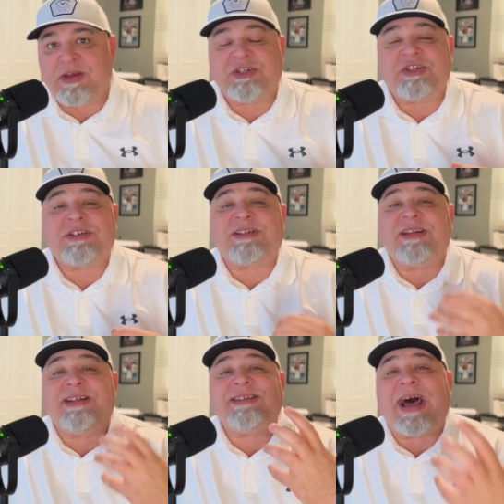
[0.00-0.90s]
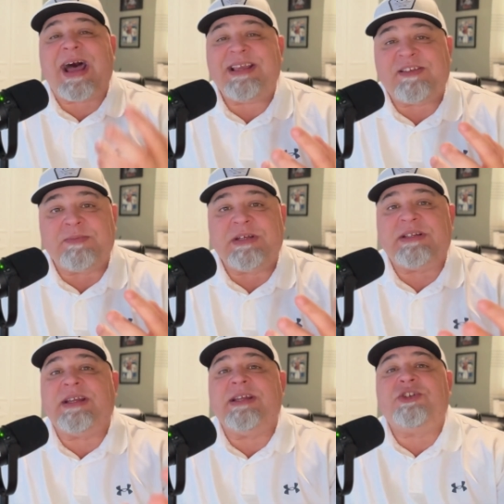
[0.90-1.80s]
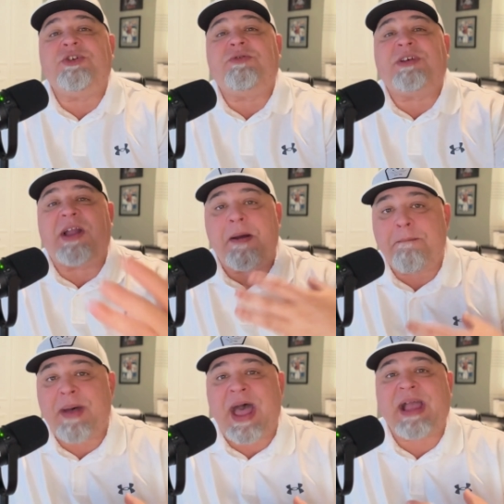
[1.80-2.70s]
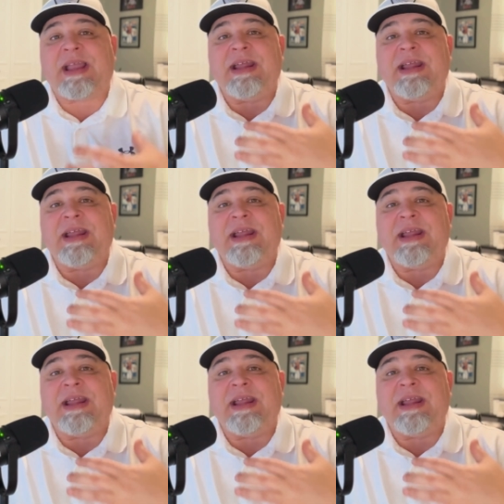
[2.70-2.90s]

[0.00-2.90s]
it's just an enticement to get you to come back